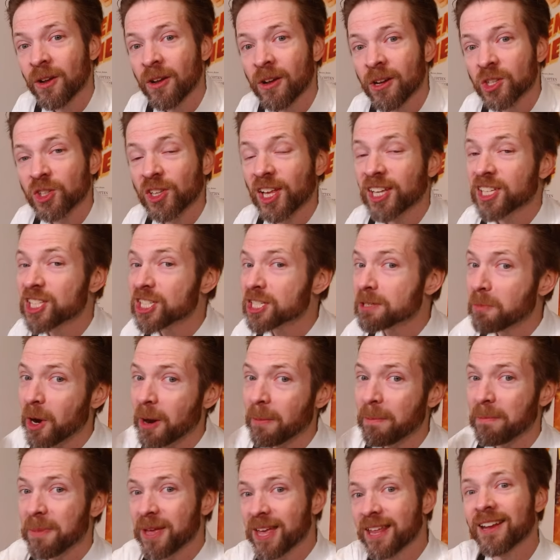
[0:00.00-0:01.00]
So let's just put
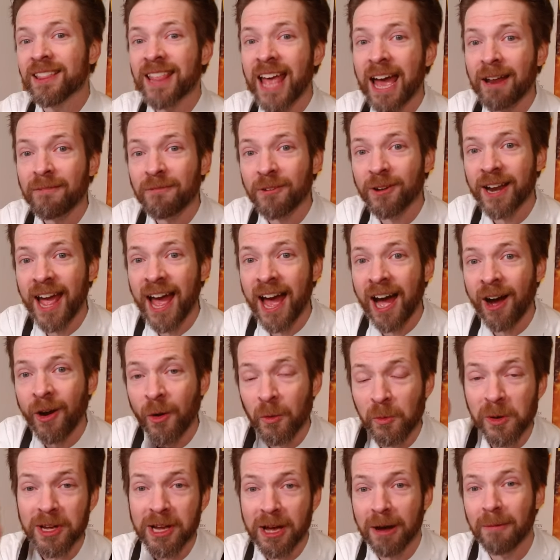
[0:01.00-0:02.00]
a pin in that for now
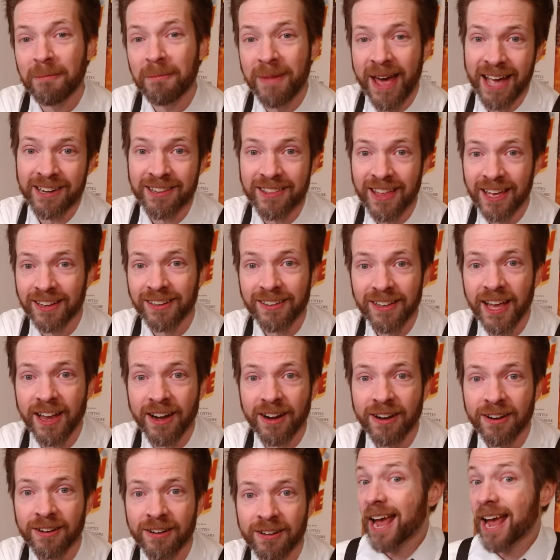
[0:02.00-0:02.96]
and we'll come back to that later.